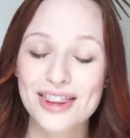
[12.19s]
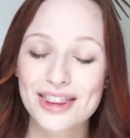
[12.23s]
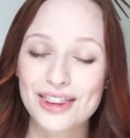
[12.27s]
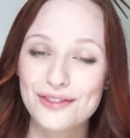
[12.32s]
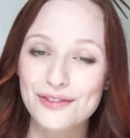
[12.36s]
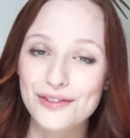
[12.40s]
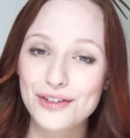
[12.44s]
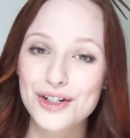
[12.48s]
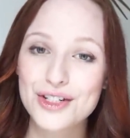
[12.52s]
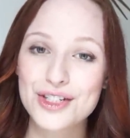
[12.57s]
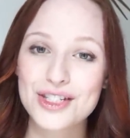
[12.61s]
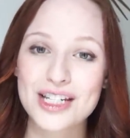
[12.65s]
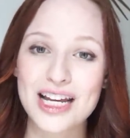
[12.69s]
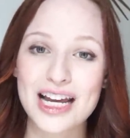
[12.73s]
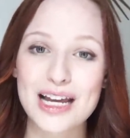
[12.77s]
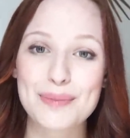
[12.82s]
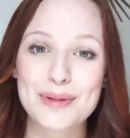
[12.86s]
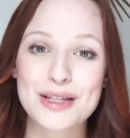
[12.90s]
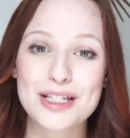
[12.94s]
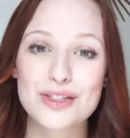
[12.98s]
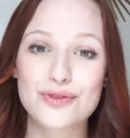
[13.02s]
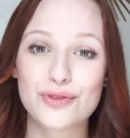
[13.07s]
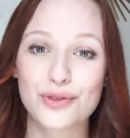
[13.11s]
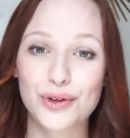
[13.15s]
The first
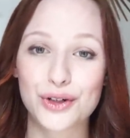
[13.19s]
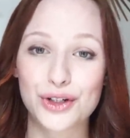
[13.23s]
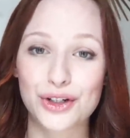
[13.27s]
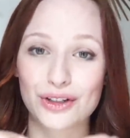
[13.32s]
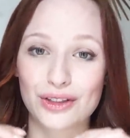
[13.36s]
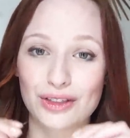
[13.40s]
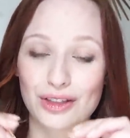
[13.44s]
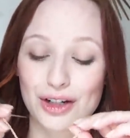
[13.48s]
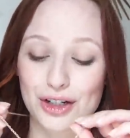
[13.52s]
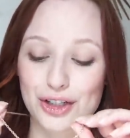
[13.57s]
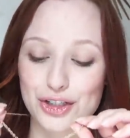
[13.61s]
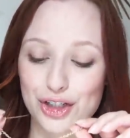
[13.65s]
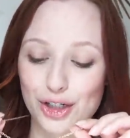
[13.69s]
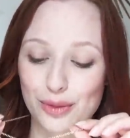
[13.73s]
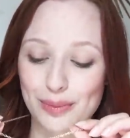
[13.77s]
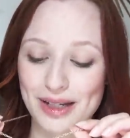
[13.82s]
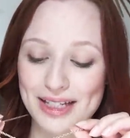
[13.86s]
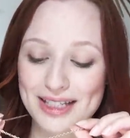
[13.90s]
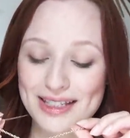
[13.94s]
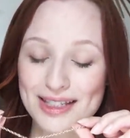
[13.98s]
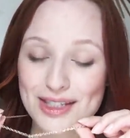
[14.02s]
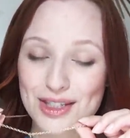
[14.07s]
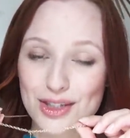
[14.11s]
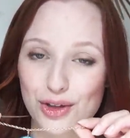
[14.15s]
type is for your larger
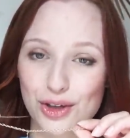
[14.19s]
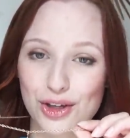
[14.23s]
buttons.